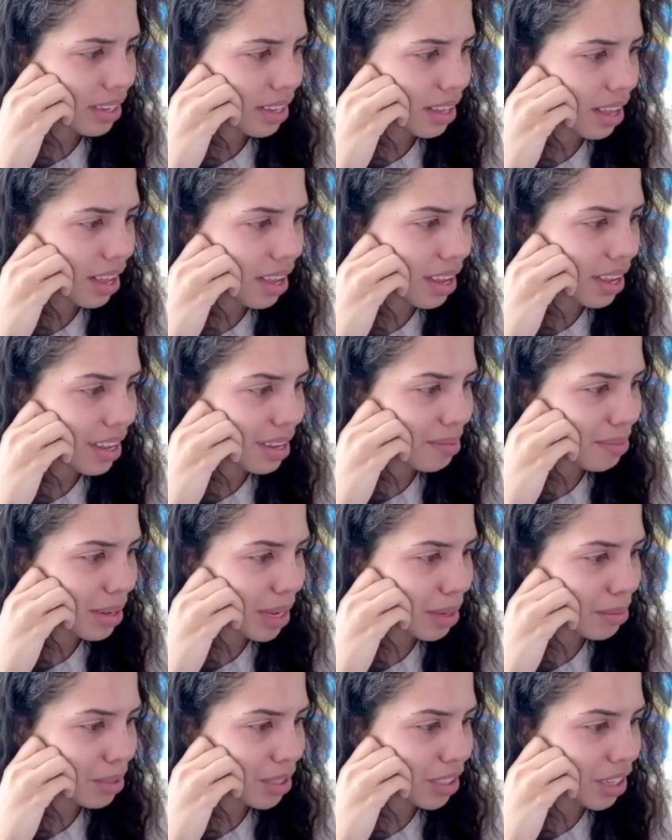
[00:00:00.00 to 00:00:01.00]
Huh? But
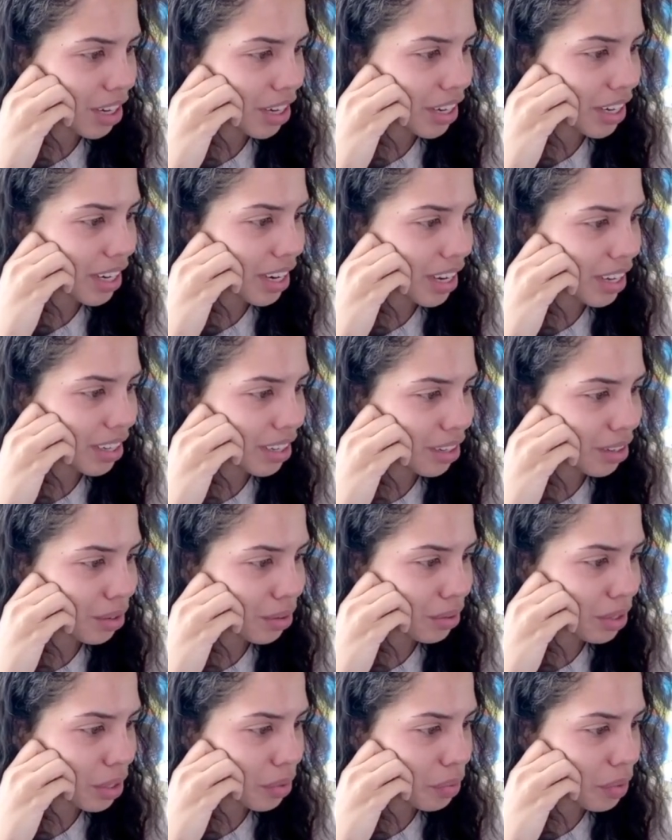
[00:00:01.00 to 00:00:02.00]
I'm sorry, I could
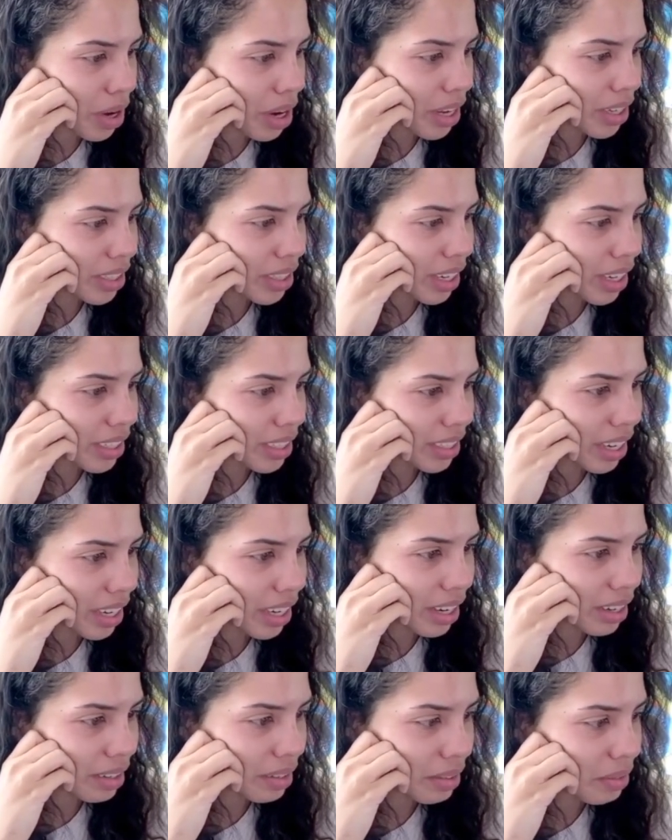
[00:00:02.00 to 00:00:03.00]
only watch as
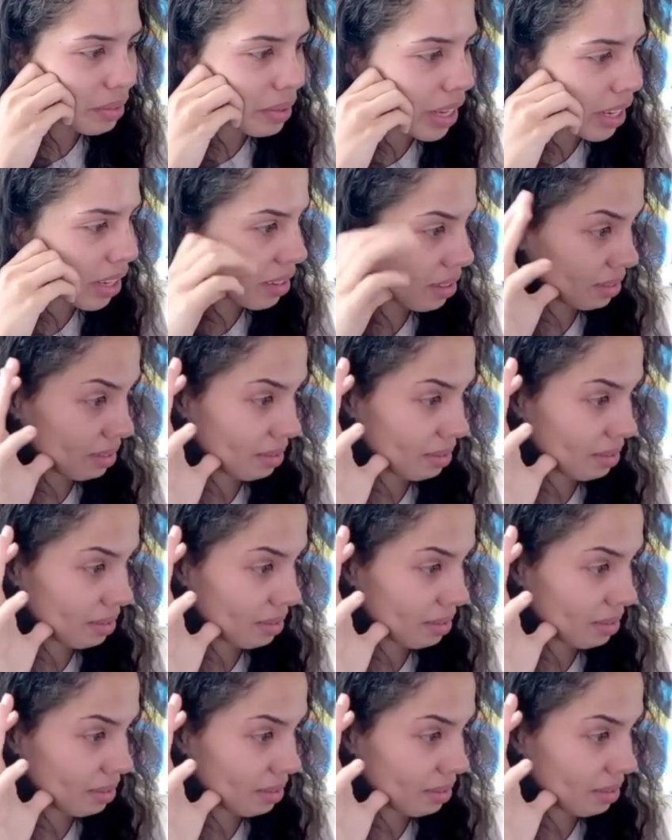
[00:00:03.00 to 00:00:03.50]
Kaido... Wait.